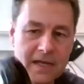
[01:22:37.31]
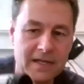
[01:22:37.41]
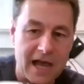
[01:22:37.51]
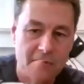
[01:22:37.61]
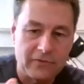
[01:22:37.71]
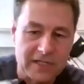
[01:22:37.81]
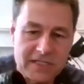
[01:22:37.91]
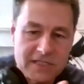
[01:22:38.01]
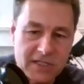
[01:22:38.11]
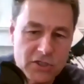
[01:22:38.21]
Now, this
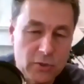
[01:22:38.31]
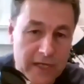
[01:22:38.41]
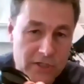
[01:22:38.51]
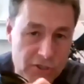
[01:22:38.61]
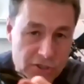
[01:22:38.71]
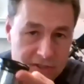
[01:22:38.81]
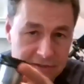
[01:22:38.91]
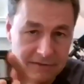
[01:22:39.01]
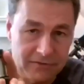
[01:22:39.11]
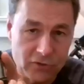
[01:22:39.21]
is a two inch
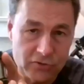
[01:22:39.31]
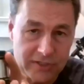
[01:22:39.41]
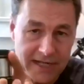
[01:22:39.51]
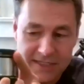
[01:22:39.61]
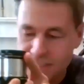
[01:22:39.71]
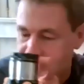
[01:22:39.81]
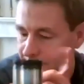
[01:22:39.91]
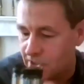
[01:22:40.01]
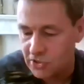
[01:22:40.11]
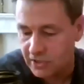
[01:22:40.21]
neutral density,
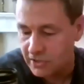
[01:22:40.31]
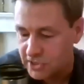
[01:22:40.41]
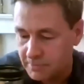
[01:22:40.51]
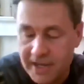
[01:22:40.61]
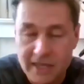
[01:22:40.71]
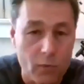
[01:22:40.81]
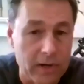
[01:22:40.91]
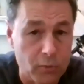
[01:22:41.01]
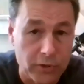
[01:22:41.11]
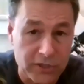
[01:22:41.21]
but you can also buy the
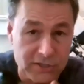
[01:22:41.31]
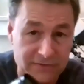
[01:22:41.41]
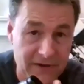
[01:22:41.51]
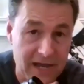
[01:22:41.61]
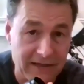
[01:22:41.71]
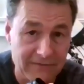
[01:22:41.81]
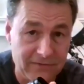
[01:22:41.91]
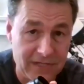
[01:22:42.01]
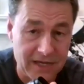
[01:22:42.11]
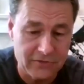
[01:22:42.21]
1.25
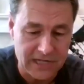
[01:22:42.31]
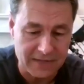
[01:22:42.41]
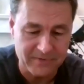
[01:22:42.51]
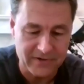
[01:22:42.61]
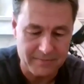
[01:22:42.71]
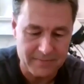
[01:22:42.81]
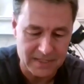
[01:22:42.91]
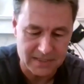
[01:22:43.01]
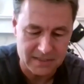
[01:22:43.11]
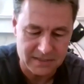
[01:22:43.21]
for the other type of
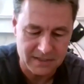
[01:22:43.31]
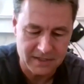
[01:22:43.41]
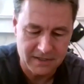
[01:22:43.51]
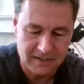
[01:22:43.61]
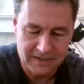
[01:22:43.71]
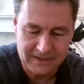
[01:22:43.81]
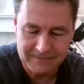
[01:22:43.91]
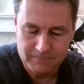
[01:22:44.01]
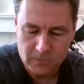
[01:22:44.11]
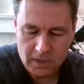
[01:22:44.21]
eyepieces.
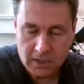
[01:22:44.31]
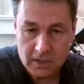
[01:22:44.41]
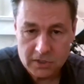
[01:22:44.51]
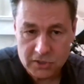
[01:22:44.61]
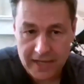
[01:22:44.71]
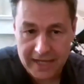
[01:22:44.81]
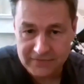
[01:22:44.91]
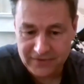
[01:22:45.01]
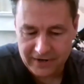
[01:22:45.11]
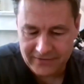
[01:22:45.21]
So that's
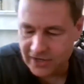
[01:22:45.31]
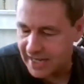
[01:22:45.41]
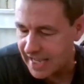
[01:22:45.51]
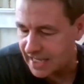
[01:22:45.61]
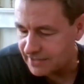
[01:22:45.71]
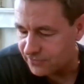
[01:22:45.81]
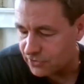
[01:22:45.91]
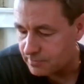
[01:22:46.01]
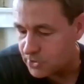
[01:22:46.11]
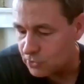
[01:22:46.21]
very, very handy for
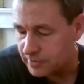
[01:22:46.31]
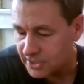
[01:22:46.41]
the moon.